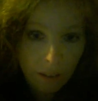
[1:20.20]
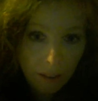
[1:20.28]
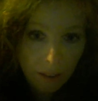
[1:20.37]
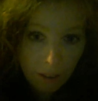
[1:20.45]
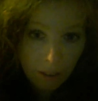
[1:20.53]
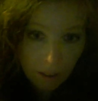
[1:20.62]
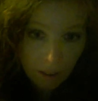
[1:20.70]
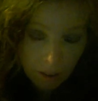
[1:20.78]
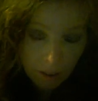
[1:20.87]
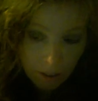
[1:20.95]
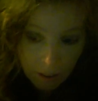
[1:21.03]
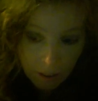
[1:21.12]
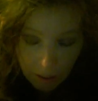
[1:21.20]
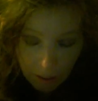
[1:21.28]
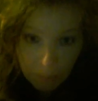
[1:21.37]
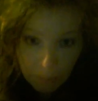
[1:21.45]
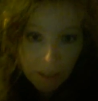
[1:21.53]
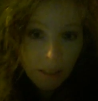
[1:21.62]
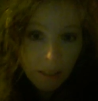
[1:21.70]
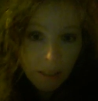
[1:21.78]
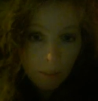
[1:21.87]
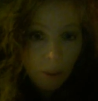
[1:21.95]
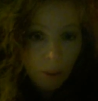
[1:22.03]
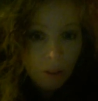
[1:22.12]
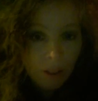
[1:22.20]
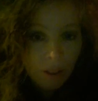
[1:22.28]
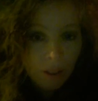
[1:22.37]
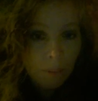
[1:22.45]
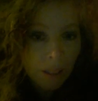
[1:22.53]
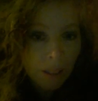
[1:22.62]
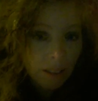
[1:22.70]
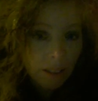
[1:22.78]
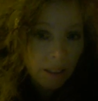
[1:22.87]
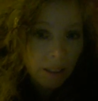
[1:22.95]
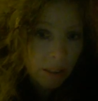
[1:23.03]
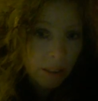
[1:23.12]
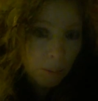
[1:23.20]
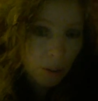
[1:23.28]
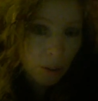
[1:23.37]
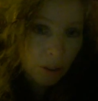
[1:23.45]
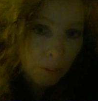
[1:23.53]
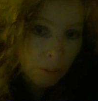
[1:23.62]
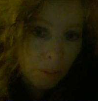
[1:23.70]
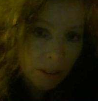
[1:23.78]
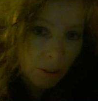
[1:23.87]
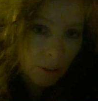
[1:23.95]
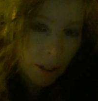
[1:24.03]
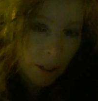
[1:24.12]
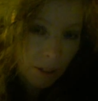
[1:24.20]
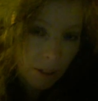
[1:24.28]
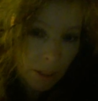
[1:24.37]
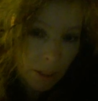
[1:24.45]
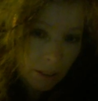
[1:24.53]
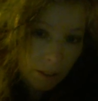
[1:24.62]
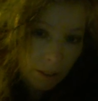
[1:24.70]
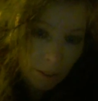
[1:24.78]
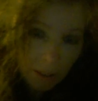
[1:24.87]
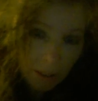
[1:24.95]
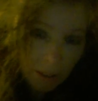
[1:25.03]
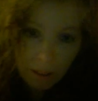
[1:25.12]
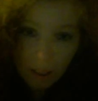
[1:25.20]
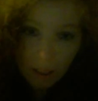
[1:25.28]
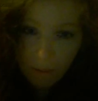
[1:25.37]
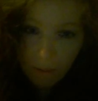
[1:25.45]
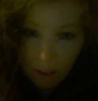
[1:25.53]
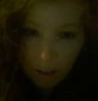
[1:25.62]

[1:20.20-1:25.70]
but it is an emotional place. It is an emotional place. So I, am gonna I'm gonna give her a, a no.